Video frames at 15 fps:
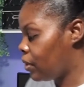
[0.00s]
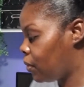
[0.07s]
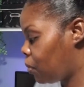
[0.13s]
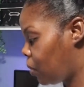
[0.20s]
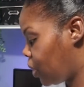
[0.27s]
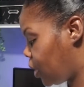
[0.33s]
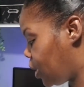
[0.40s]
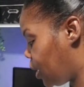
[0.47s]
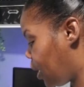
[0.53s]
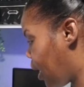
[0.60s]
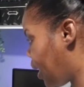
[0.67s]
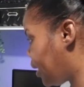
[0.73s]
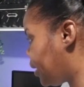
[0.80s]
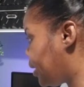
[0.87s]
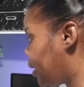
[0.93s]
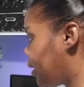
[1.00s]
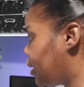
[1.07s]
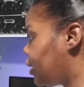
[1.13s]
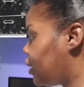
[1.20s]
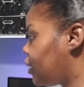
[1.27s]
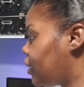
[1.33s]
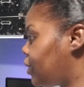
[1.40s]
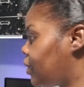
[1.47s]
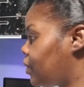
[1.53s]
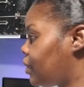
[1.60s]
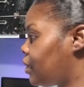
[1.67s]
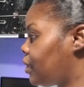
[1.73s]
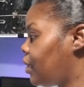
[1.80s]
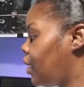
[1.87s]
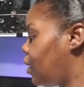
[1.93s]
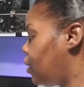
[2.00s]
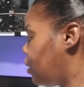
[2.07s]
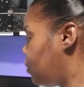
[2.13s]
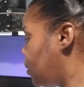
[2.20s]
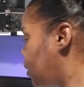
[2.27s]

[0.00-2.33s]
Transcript: one of the last things we're